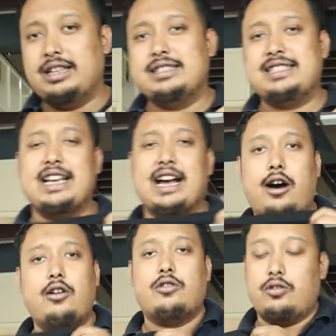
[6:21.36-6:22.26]
See
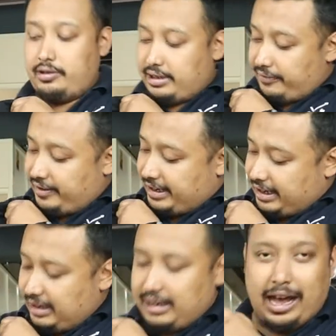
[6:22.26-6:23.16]
how
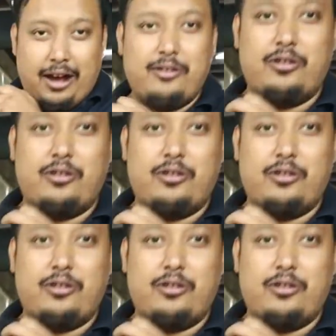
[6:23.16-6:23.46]
graphical, how